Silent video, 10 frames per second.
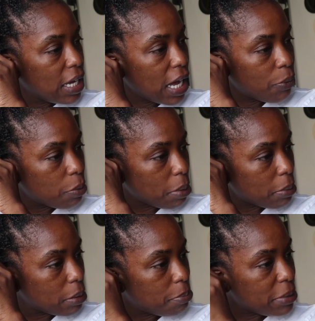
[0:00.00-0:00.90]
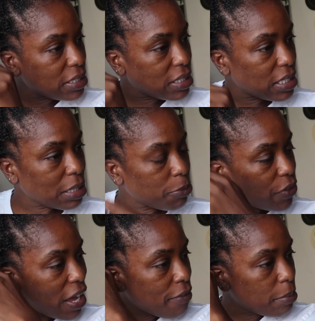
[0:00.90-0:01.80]
I went about my business. I
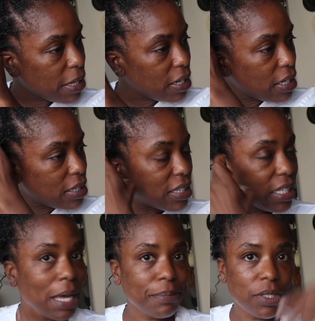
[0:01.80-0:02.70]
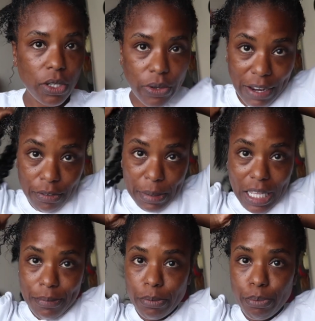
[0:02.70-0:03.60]
moved everybody, let the captain know everybody
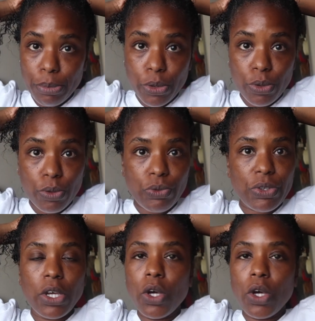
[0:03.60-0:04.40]
had been moved.